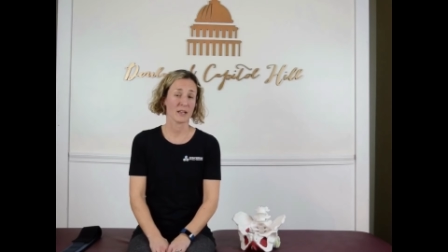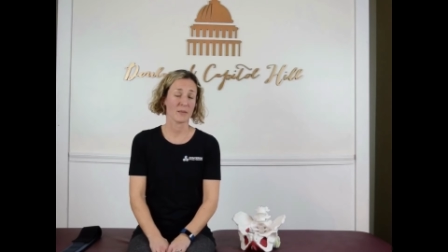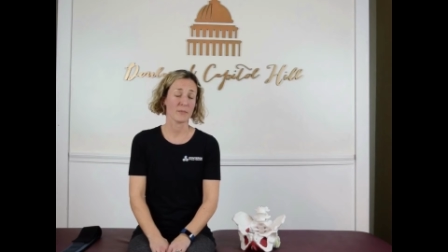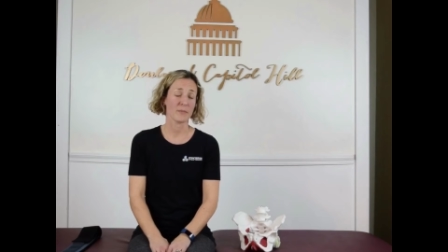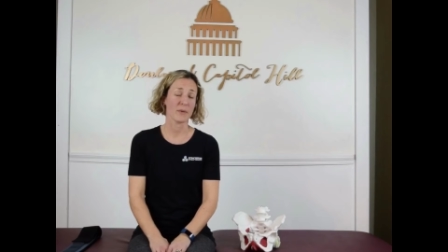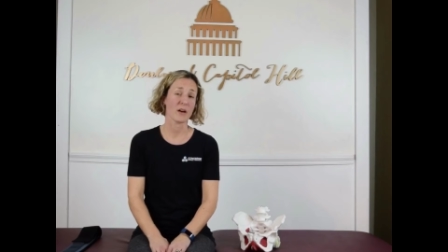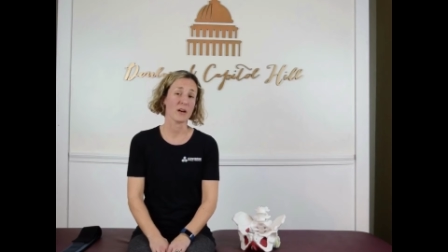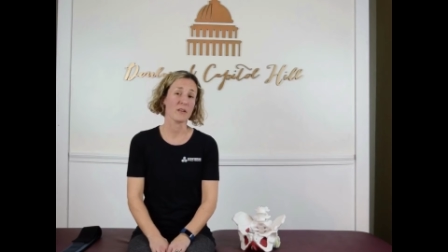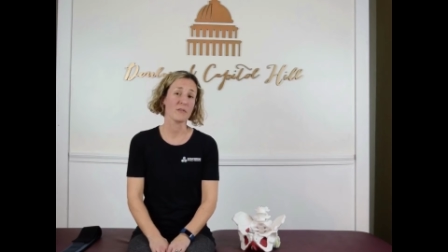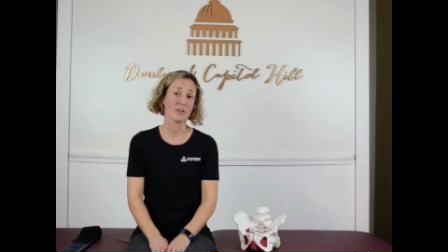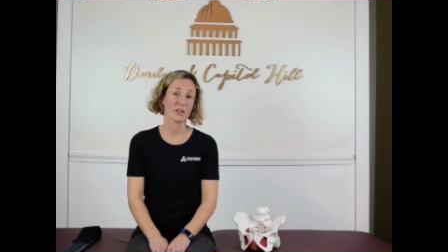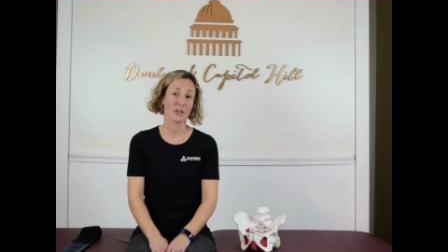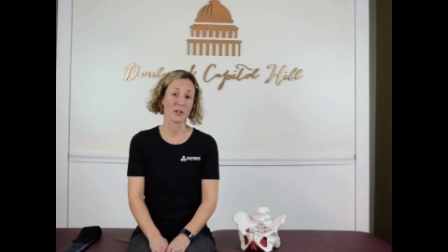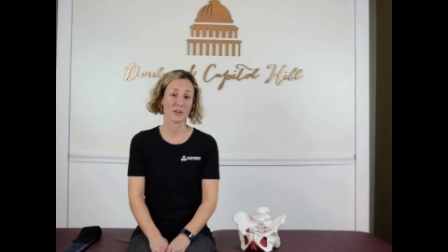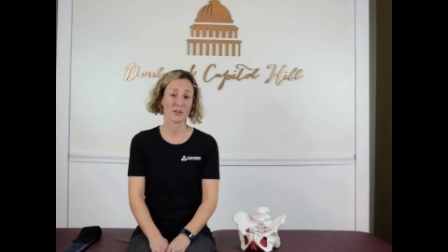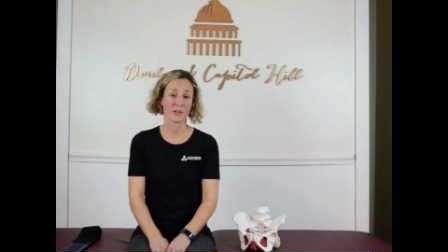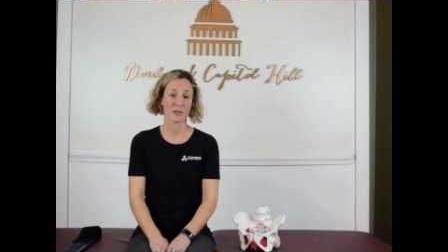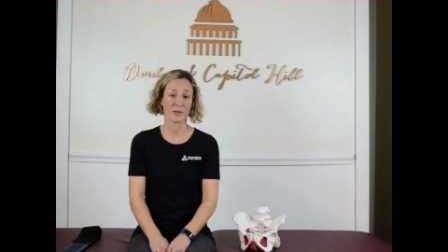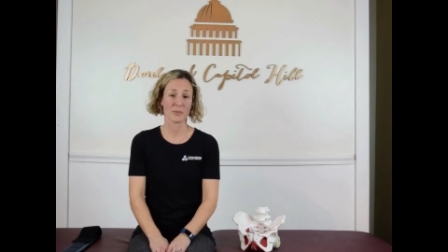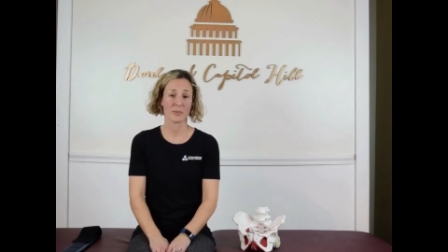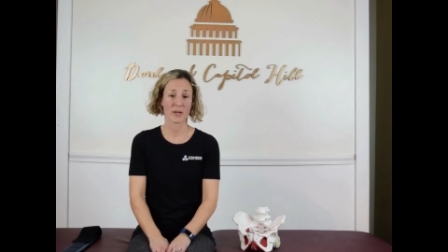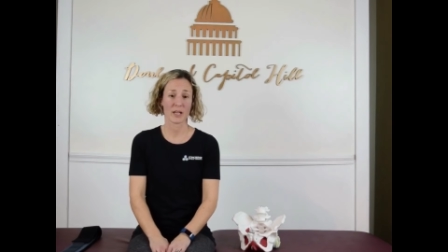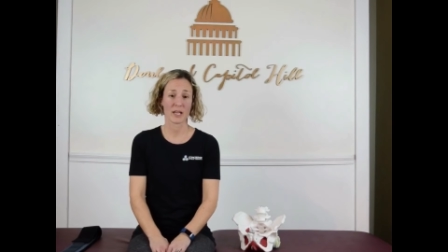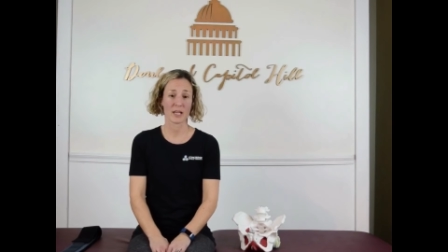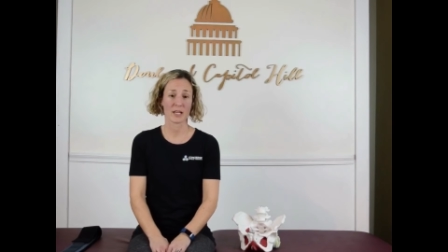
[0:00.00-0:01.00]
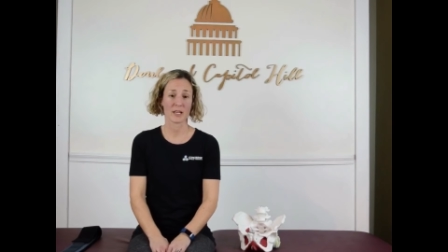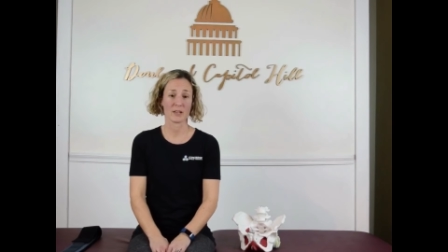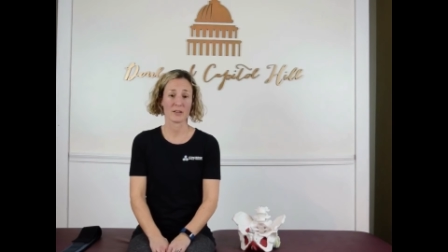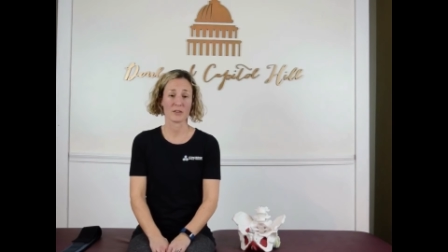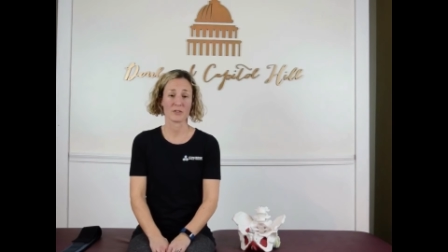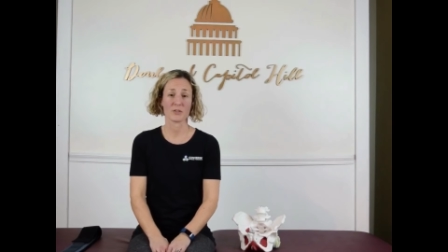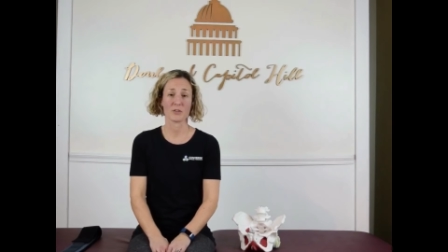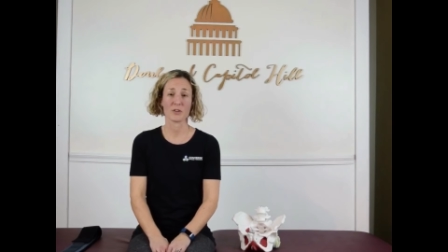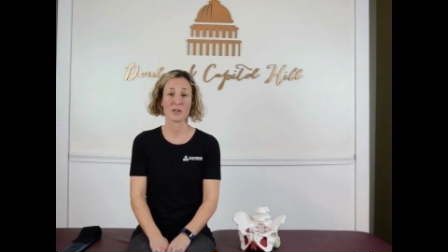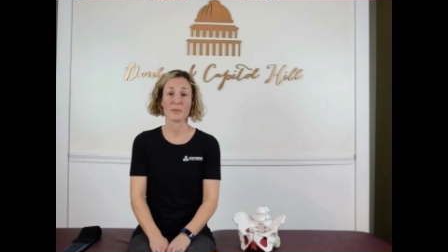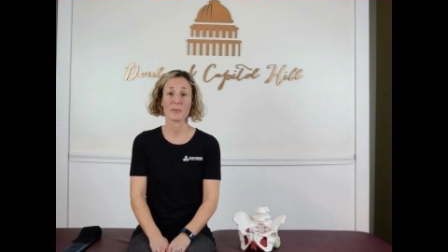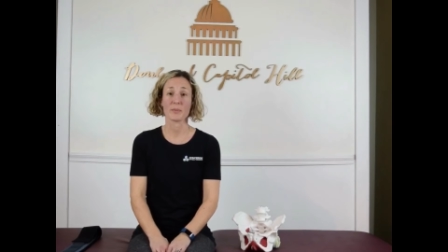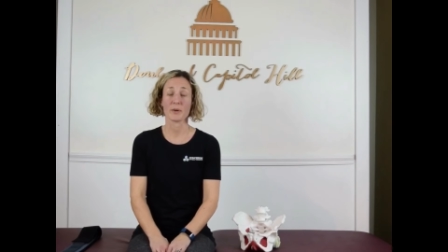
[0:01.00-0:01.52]
and pelvic girdle pain
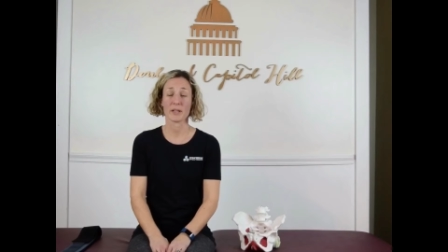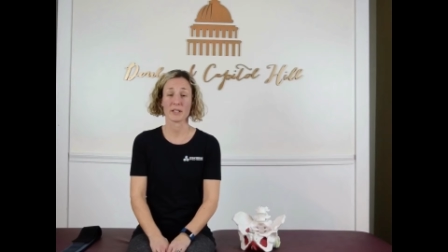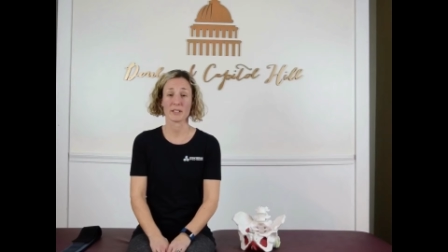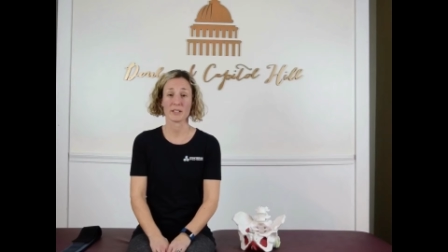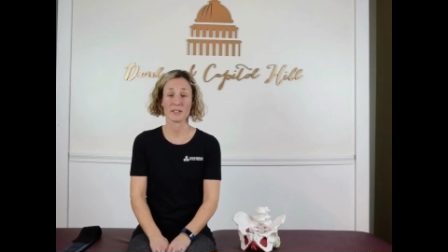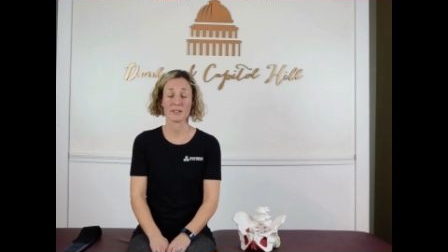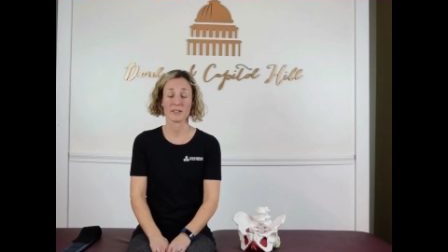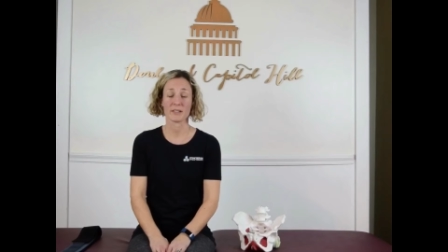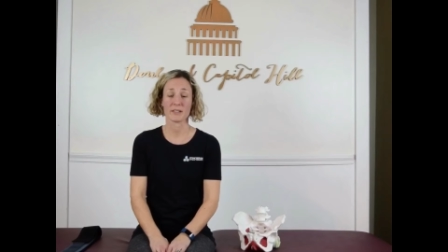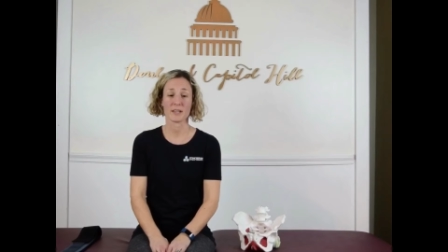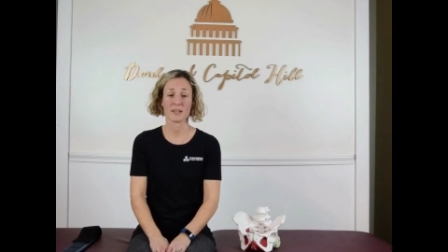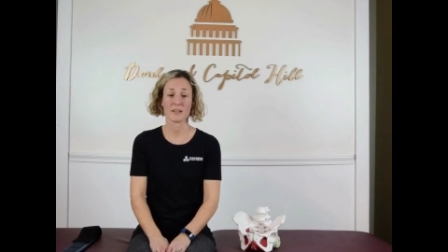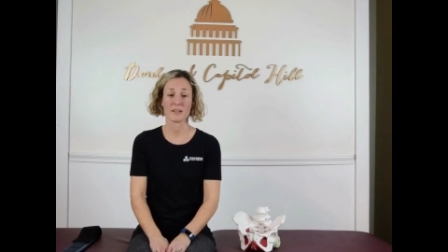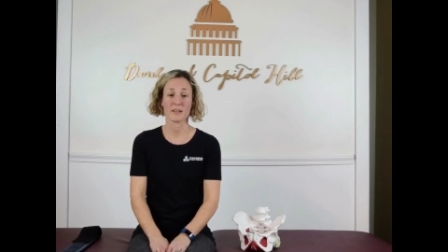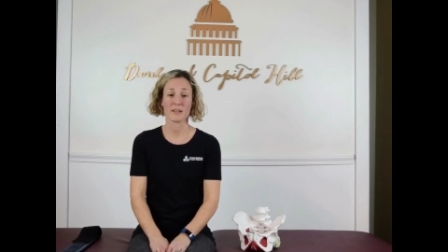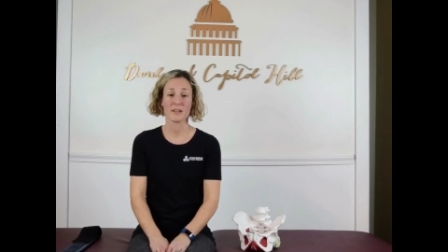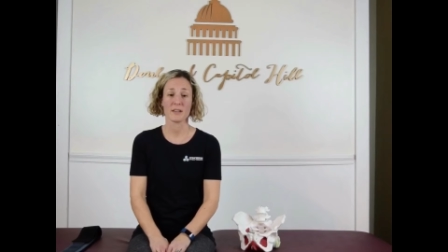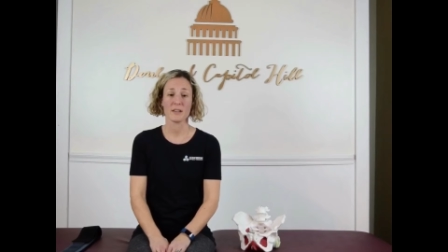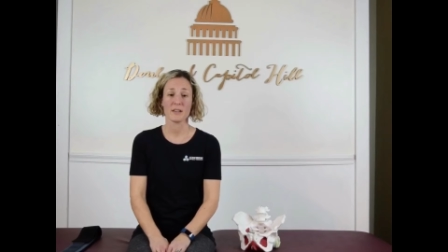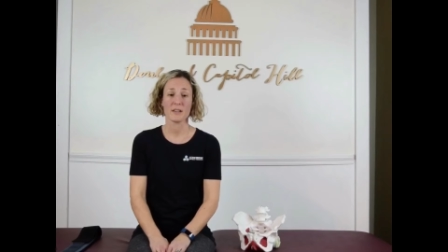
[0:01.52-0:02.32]
during pregnancy.